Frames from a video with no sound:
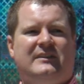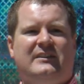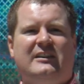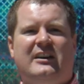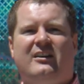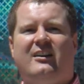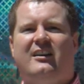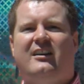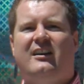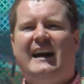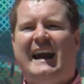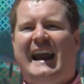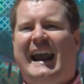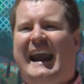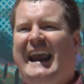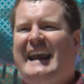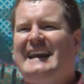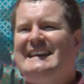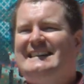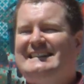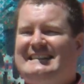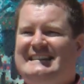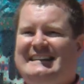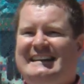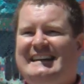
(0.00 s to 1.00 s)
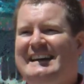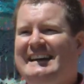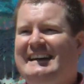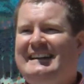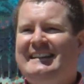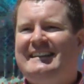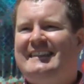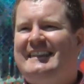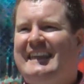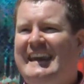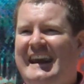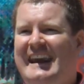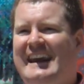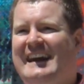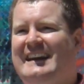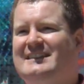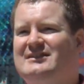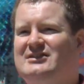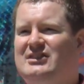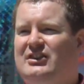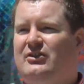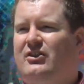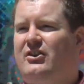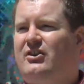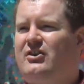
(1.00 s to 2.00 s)
There are 18
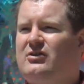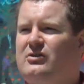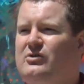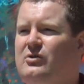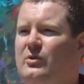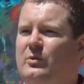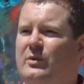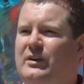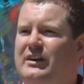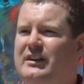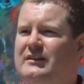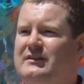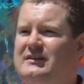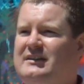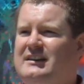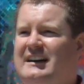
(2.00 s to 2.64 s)
things in Article 1